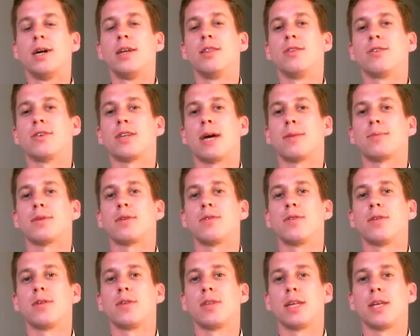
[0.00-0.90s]
And there's
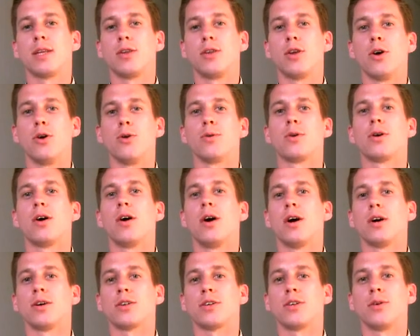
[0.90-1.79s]
absolutely no
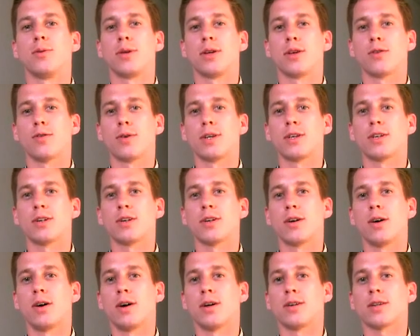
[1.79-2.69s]
cost, no integration
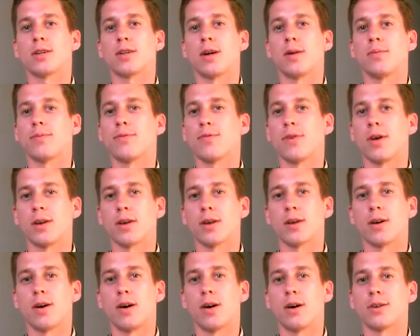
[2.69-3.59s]
cost, upfront
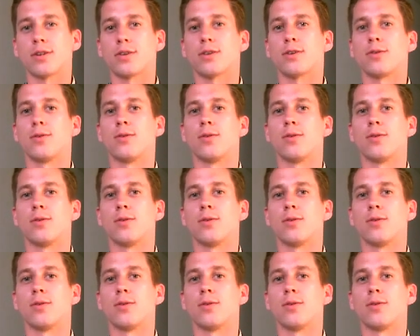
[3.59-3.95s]
cost,